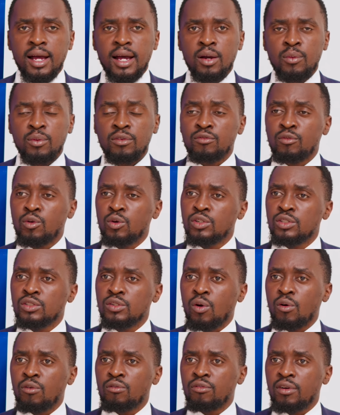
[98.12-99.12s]
We've got
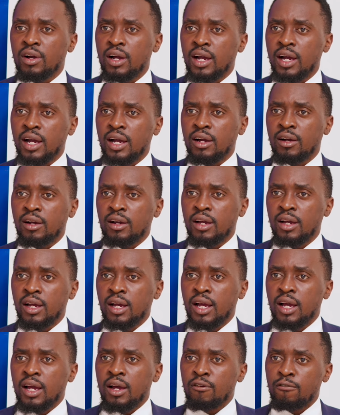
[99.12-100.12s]
over
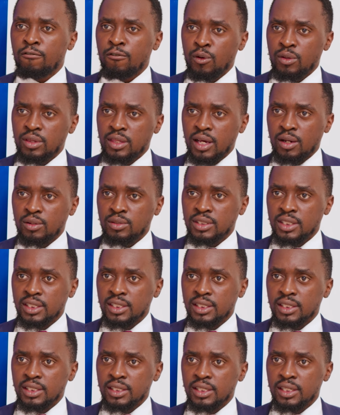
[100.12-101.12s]

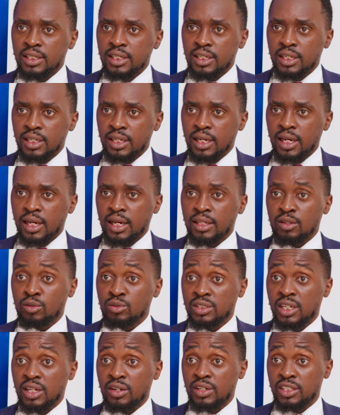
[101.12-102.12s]
4,000.
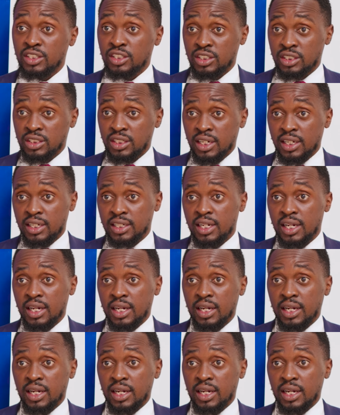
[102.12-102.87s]
Those are registered